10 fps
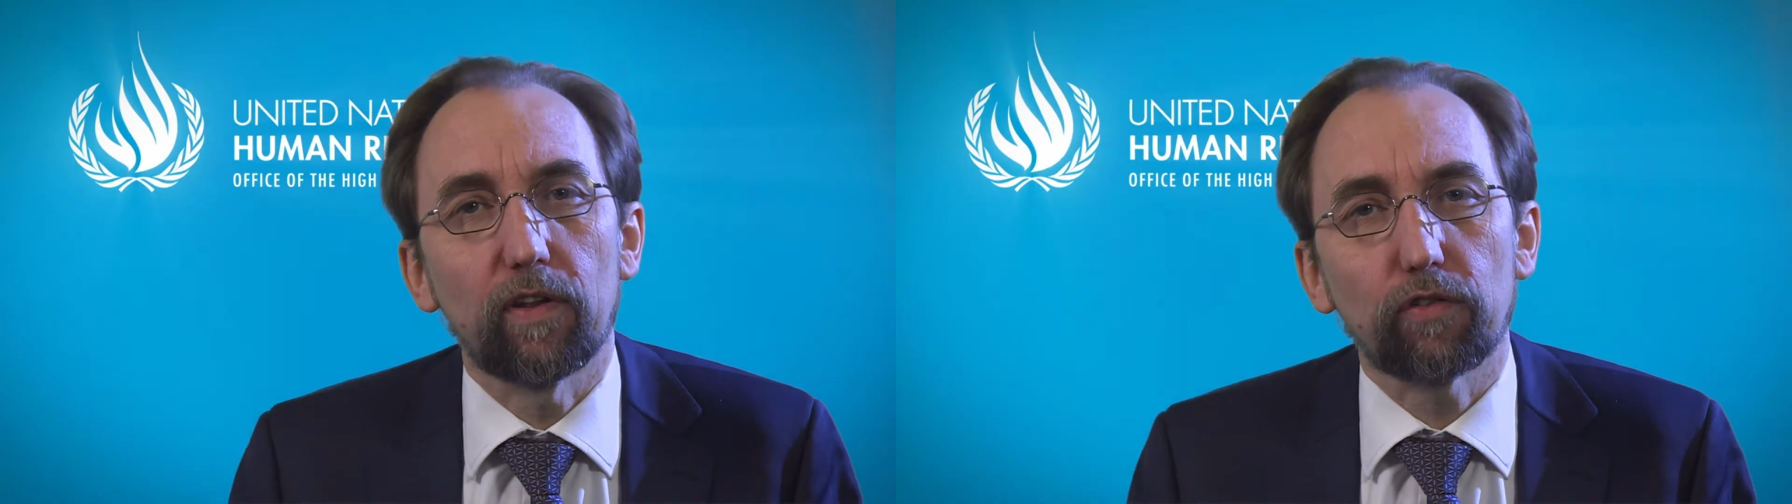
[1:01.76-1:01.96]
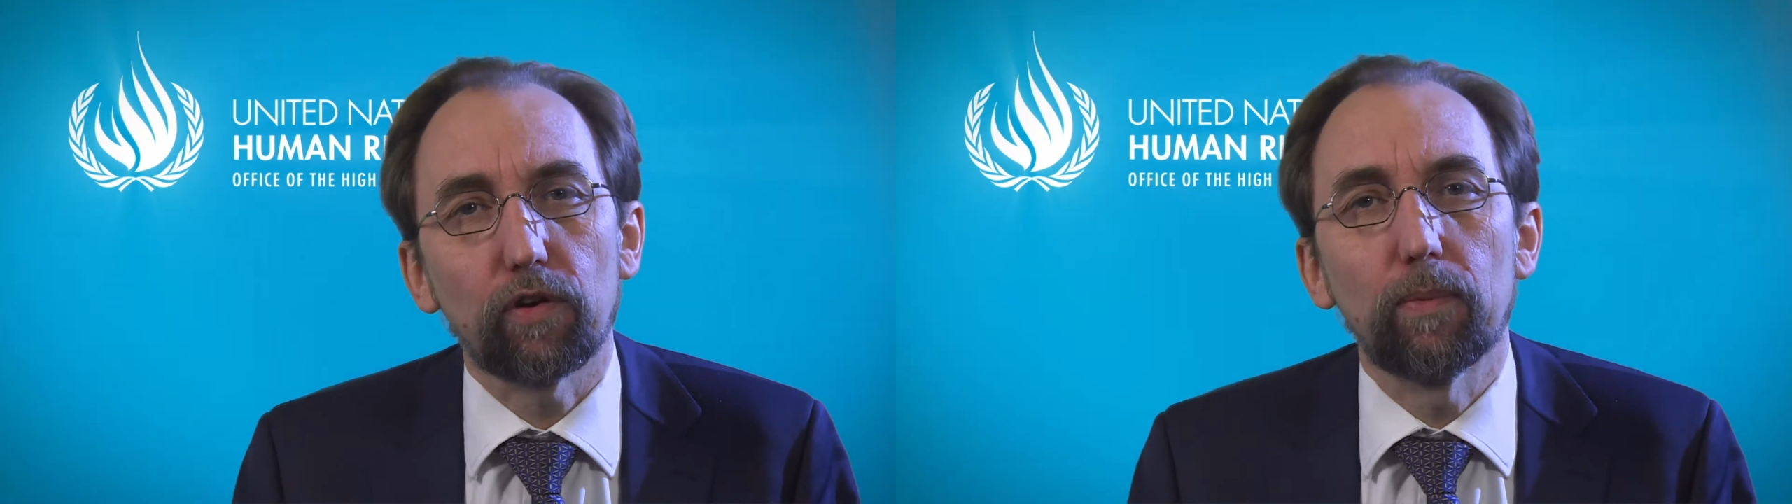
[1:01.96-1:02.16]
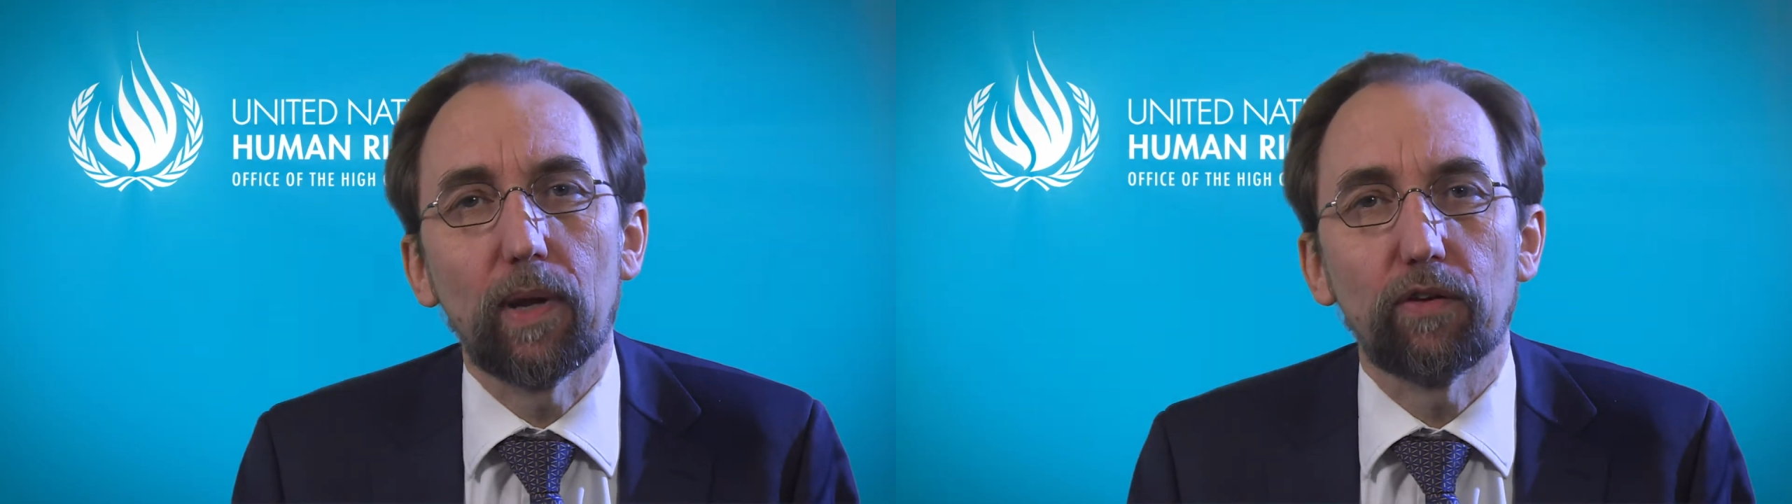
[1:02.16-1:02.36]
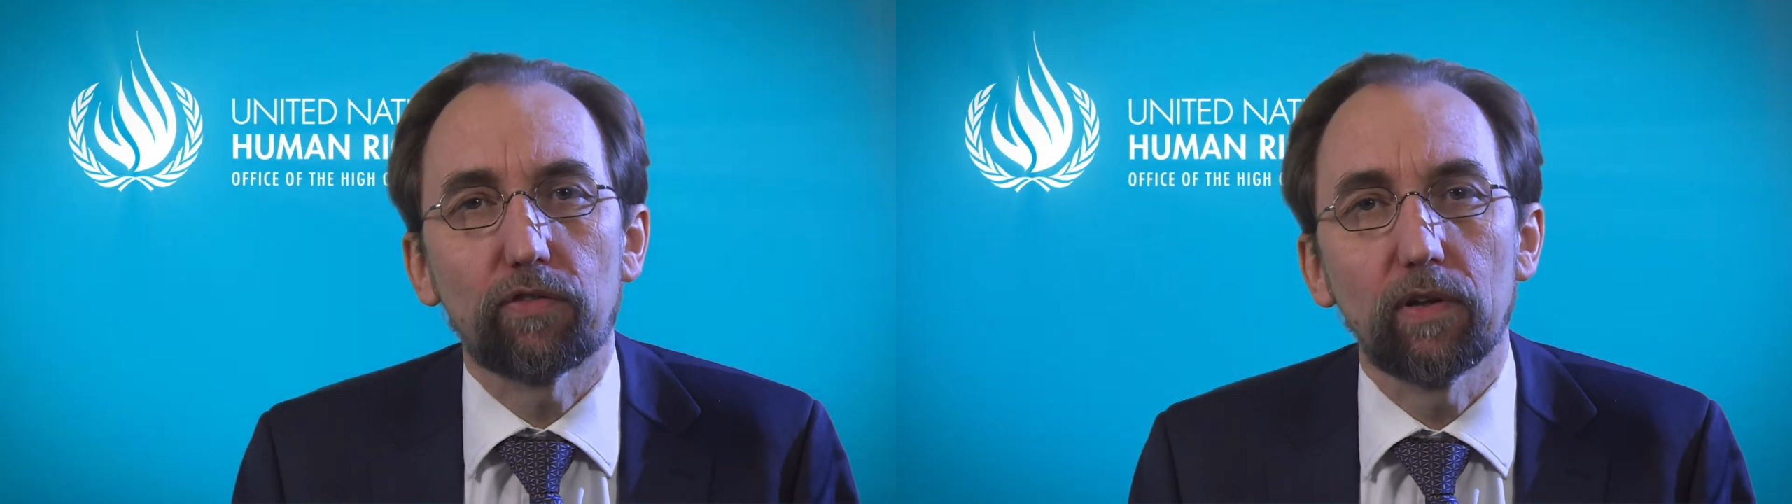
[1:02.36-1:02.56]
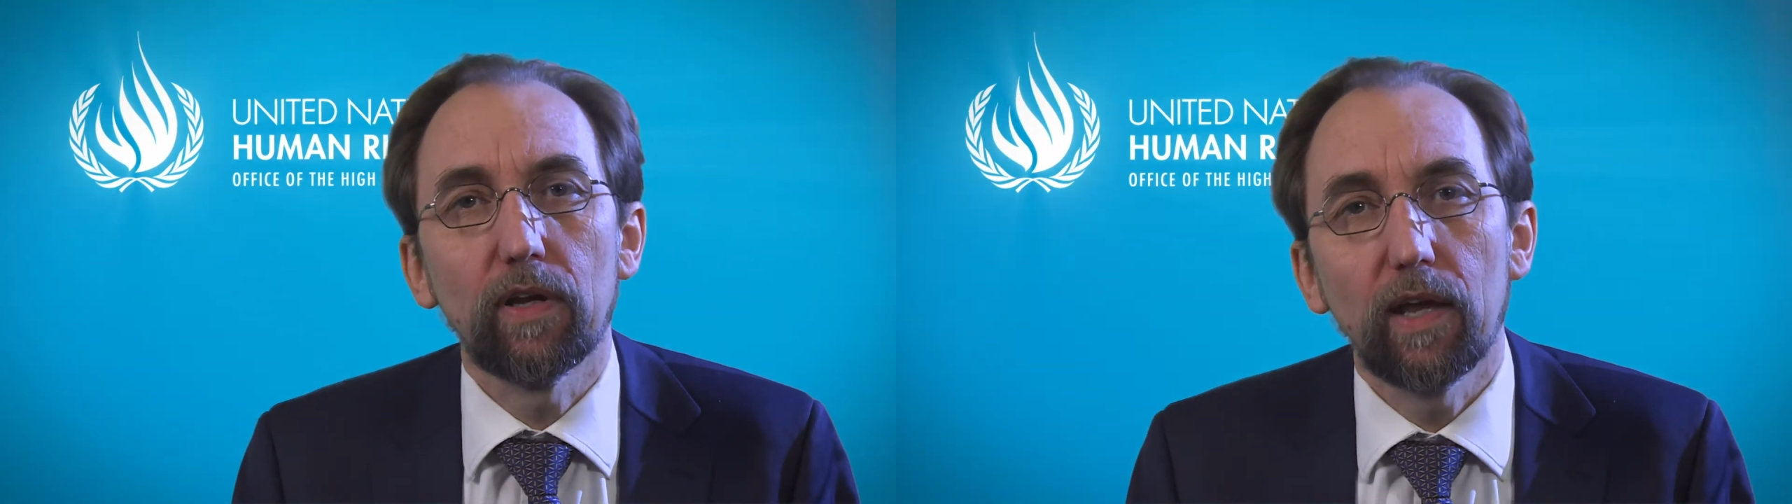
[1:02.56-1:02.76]

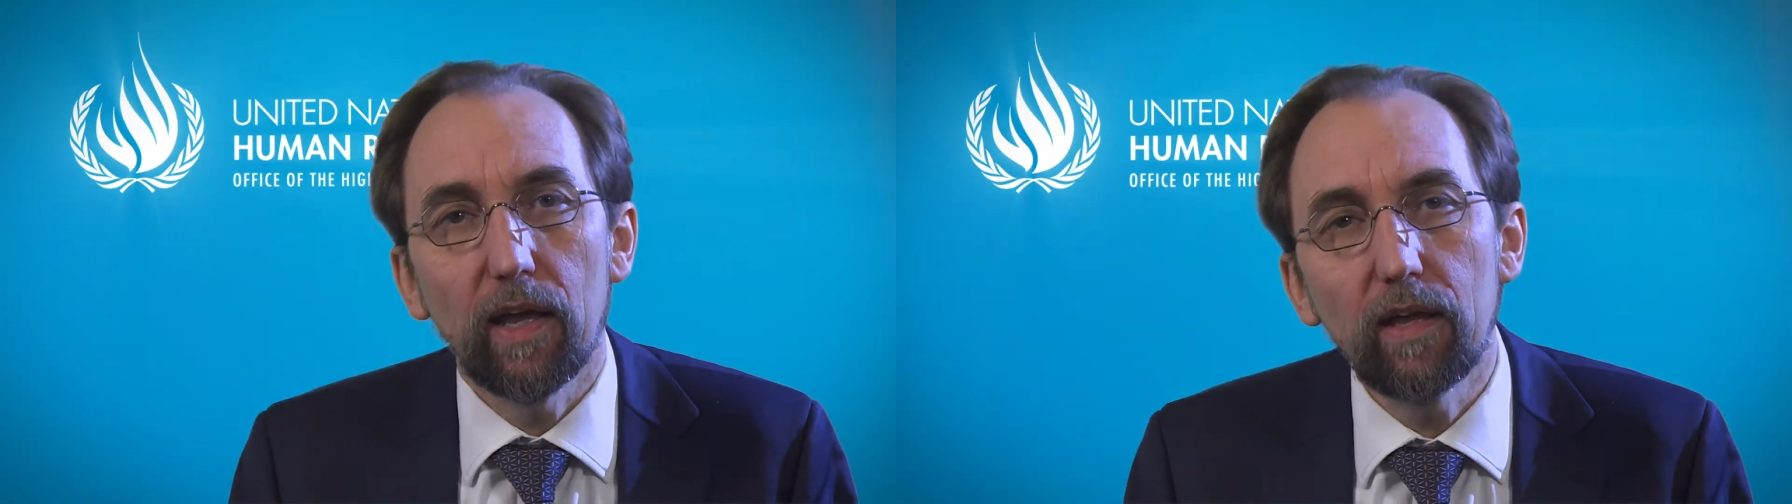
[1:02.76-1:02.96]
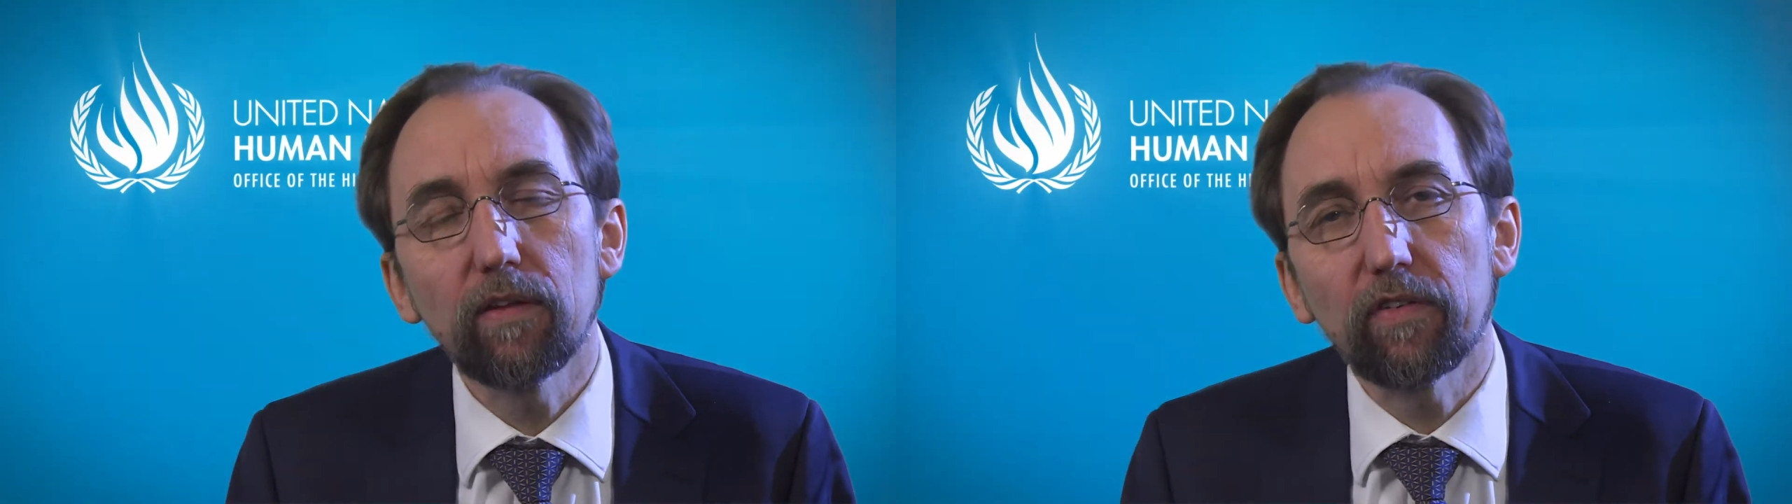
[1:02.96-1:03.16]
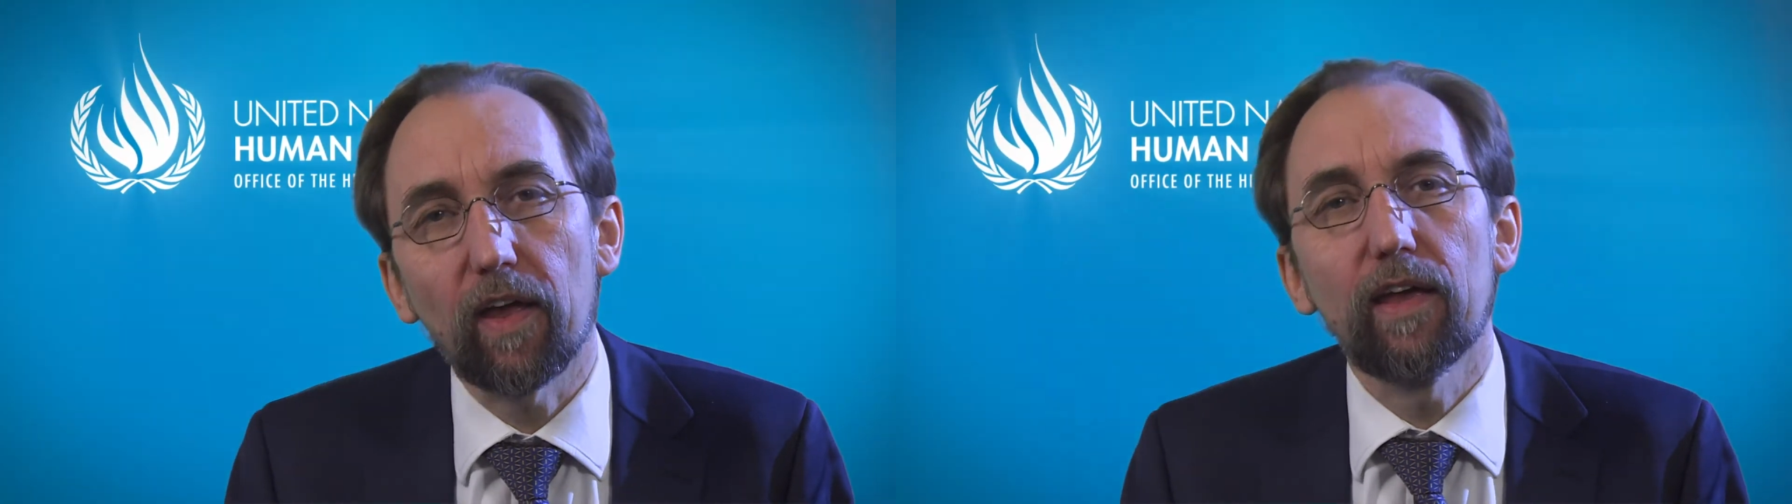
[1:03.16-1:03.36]
discrimination is